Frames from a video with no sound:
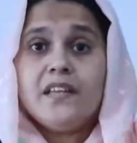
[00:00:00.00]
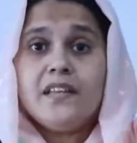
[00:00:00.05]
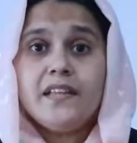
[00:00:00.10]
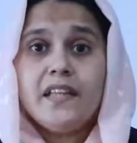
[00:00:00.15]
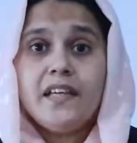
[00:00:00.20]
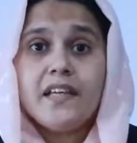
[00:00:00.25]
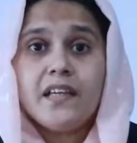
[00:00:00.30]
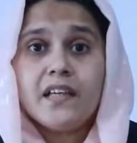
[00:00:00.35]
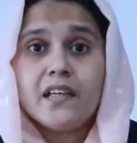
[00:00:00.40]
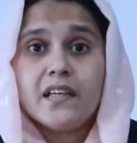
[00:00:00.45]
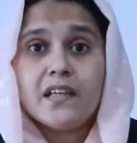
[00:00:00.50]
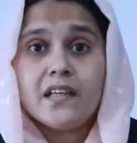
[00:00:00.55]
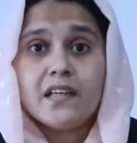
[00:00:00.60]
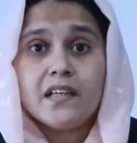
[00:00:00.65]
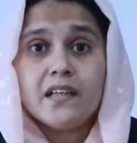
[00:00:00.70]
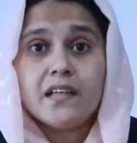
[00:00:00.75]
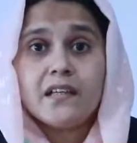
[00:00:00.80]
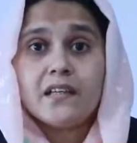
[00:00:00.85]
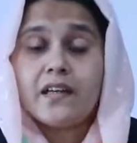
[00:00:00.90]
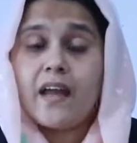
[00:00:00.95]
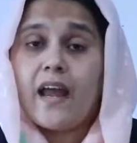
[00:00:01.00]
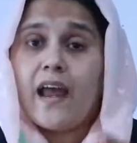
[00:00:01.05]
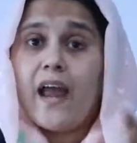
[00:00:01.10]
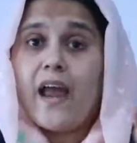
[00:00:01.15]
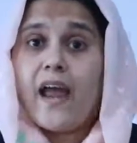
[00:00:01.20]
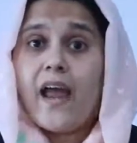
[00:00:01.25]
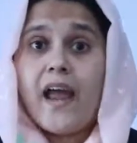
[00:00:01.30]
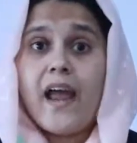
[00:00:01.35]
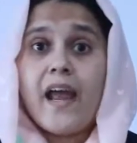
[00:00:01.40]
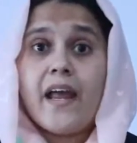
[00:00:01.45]
Thicker
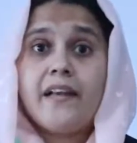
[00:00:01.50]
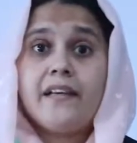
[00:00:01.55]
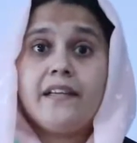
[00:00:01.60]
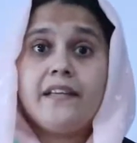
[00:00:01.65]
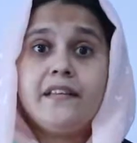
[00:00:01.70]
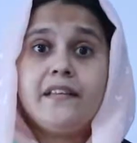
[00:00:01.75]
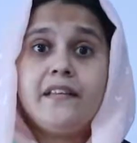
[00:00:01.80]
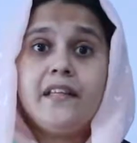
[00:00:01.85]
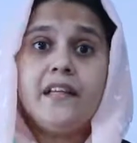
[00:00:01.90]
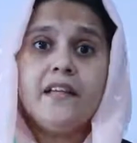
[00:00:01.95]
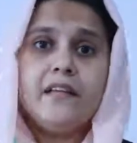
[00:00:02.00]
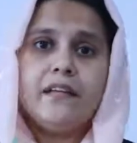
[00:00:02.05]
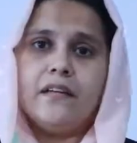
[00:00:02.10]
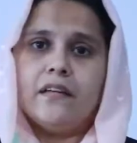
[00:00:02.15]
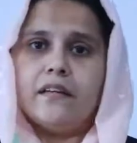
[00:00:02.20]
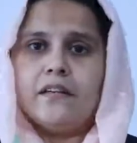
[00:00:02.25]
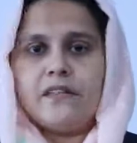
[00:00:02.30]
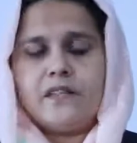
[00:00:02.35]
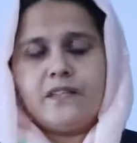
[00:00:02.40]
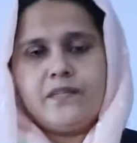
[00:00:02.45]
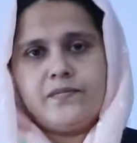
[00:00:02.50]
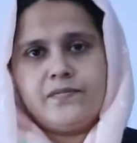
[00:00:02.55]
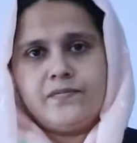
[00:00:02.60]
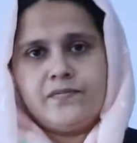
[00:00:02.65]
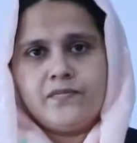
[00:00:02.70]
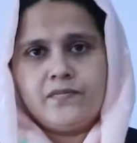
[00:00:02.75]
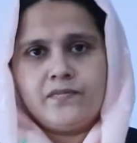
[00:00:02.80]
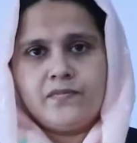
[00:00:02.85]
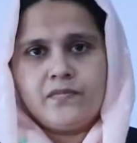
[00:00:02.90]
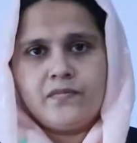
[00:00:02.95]
and thinner.
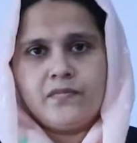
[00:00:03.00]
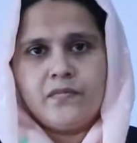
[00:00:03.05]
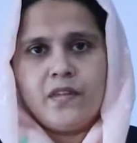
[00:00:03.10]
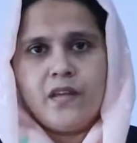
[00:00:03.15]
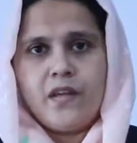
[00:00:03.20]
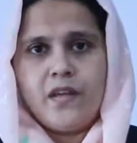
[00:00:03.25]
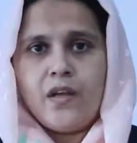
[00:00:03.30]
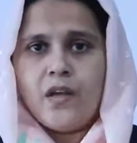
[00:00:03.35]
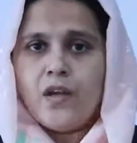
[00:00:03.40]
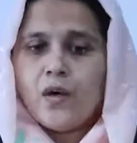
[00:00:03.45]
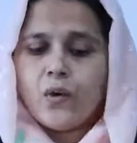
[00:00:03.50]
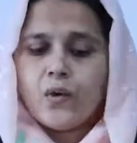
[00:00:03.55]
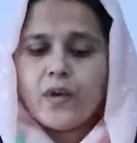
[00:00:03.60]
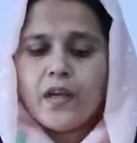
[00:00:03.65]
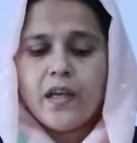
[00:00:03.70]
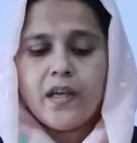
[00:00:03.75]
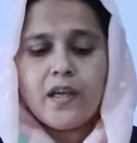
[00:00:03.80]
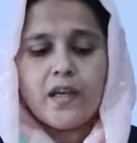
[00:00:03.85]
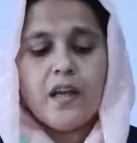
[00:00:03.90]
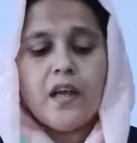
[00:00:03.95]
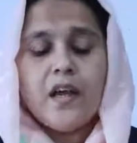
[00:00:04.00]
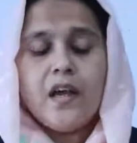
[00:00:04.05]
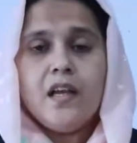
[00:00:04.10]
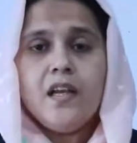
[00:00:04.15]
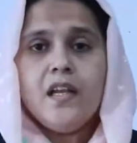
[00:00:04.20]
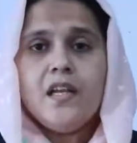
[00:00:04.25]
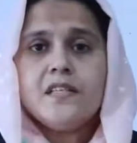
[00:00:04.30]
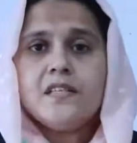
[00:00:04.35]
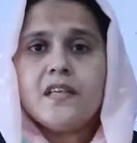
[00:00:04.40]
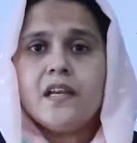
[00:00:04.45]
Okay,
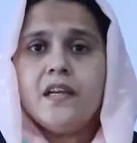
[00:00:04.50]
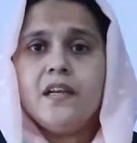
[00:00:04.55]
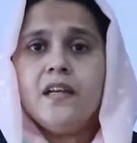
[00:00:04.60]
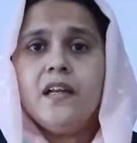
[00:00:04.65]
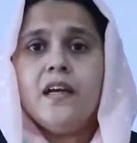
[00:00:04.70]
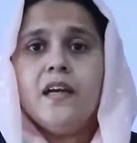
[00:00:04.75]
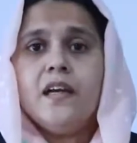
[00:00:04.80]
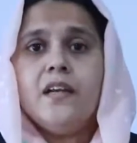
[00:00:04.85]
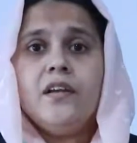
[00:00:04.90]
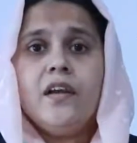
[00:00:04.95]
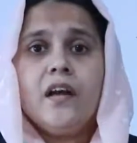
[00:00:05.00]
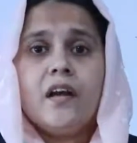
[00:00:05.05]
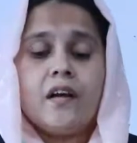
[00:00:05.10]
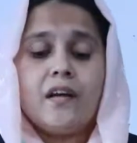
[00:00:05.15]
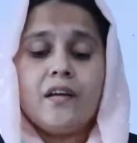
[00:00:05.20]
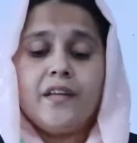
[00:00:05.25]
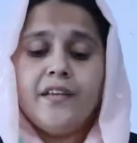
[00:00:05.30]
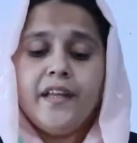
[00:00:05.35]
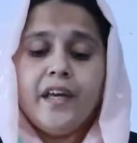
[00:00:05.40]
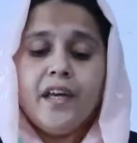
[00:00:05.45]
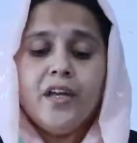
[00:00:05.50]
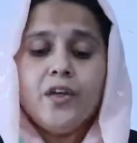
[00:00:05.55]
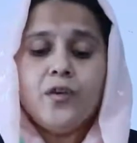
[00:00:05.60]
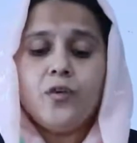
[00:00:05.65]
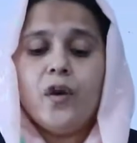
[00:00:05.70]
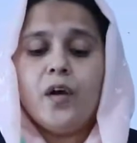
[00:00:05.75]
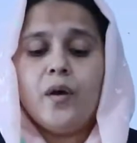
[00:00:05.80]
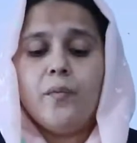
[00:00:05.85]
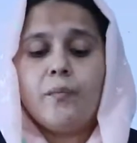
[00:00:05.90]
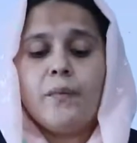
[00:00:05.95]
listen, yeah, take
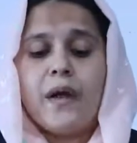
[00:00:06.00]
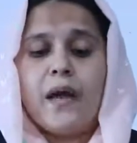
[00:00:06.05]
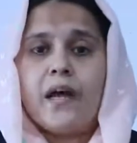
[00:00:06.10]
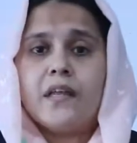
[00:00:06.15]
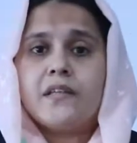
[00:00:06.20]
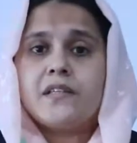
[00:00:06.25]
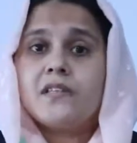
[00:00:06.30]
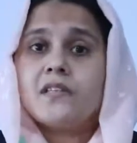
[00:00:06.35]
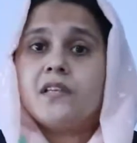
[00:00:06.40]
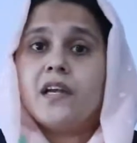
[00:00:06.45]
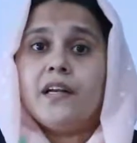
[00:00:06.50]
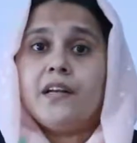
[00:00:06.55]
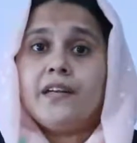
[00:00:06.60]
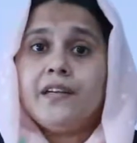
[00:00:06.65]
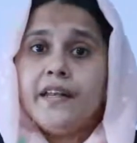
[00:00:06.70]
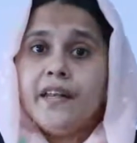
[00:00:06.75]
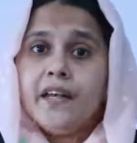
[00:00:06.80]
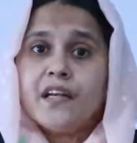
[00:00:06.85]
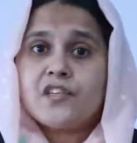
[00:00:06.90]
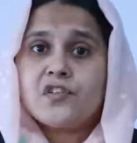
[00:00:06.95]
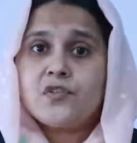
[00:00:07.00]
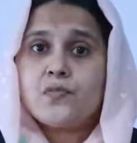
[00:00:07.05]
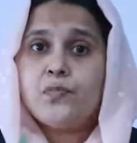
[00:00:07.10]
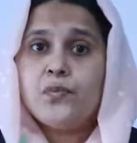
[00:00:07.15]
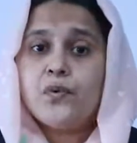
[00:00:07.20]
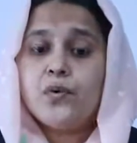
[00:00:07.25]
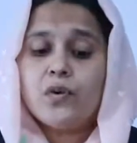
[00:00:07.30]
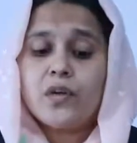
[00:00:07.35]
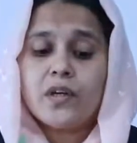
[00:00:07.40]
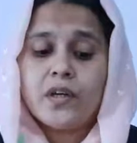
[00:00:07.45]
your maths
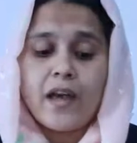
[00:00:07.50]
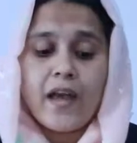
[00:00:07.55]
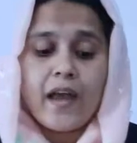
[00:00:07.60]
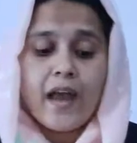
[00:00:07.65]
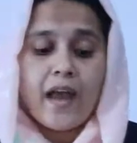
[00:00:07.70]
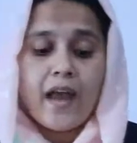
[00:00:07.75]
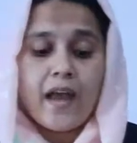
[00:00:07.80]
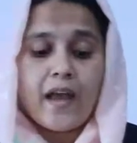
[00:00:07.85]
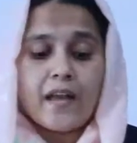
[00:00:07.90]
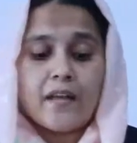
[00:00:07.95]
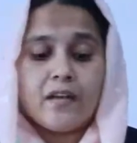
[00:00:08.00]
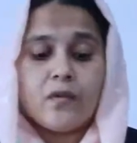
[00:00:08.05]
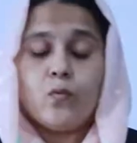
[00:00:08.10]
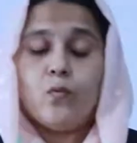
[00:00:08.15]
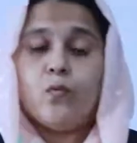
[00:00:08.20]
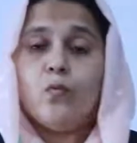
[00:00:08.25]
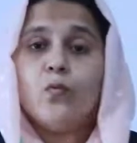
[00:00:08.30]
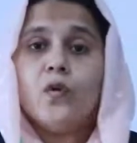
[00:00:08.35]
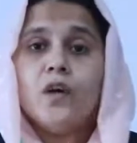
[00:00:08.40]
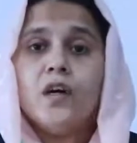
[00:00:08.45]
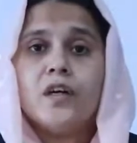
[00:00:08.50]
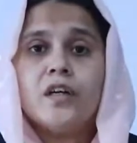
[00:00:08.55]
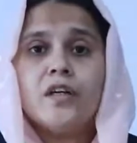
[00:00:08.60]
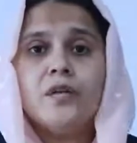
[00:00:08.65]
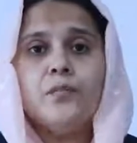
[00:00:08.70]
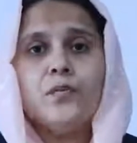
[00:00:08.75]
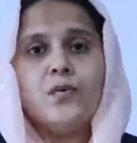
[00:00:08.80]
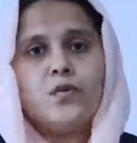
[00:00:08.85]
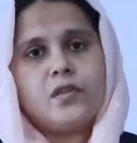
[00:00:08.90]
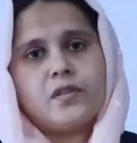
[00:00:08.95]
textbook and
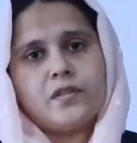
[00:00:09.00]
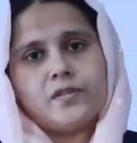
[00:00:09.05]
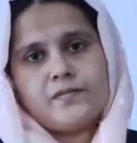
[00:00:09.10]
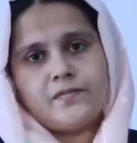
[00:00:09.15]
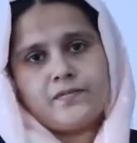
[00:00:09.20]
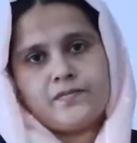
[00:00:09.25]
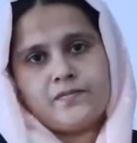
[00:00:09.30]
workbook.